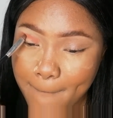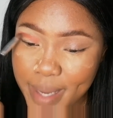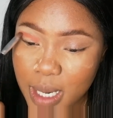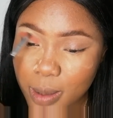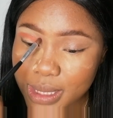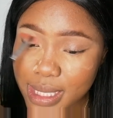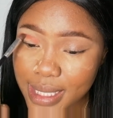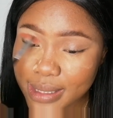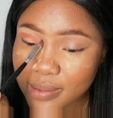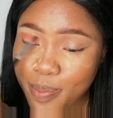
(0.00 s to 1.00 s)
But I wasn't
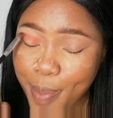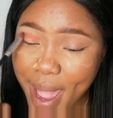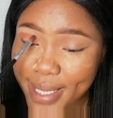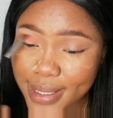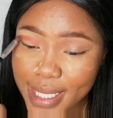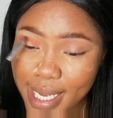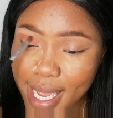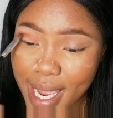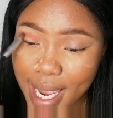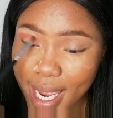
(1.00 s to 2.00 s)
expecting
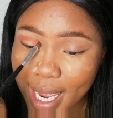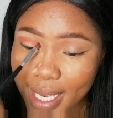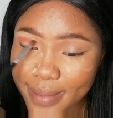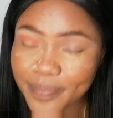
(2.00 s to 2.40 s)
it.